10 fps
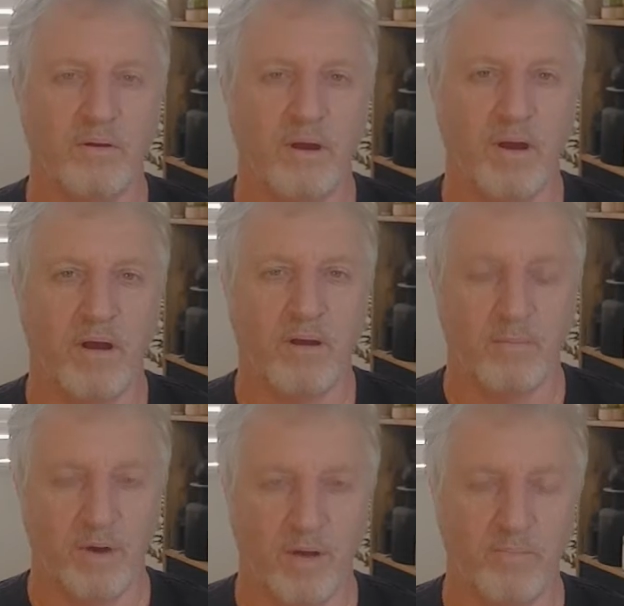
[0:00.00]

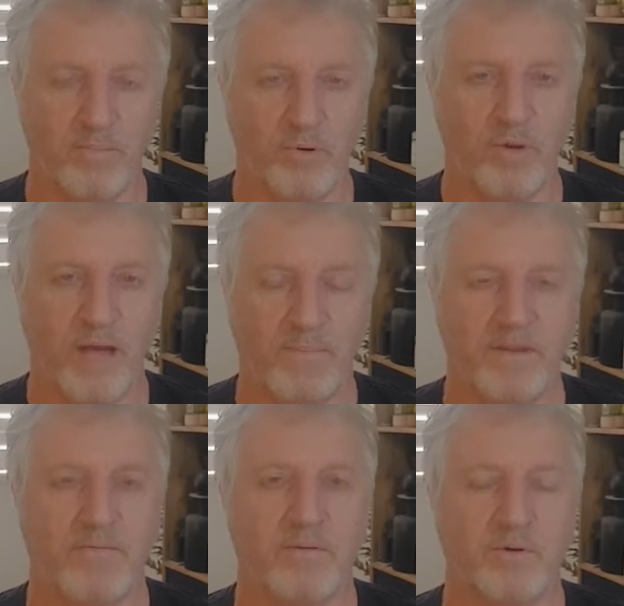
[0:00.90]

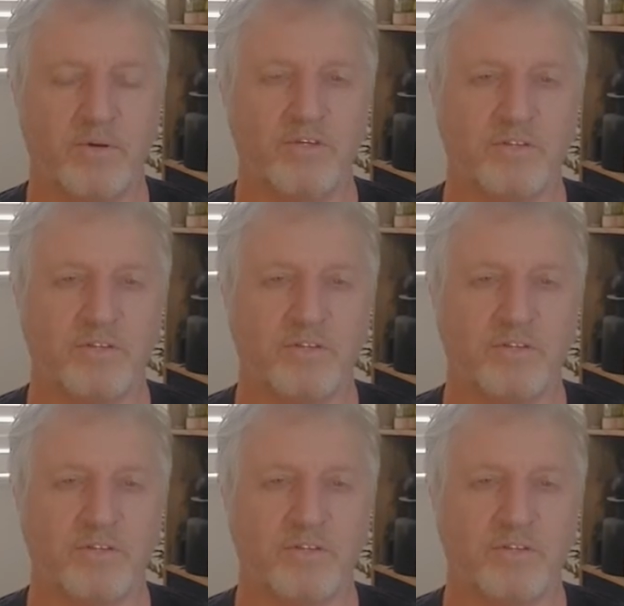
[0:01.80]
upcoming book is